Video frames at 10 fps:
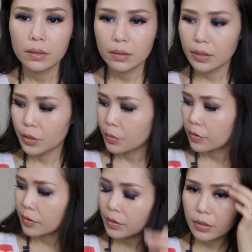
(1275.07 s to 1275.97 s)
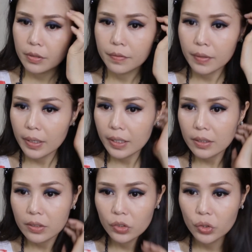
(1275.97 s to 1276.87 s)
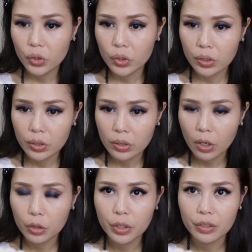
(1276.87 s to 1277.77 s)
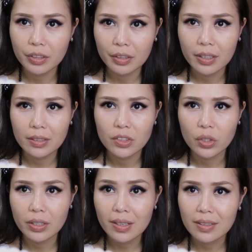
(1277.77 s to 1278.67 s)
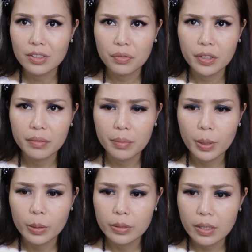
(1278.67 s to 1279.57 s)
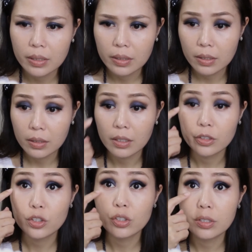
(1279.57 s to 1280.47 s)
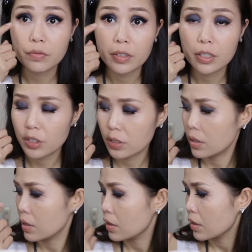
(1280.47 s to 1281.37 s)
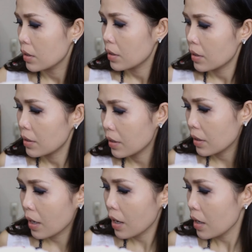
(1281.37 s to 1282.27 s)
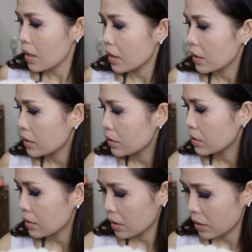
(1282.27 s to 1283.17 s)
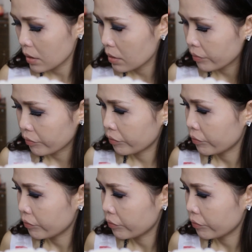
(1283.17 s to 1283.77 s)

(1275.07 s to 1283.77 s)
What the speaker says: let's move into the face. Oh no, not yet. So yeah, that's for the brows, and then let's just finish the eyes. And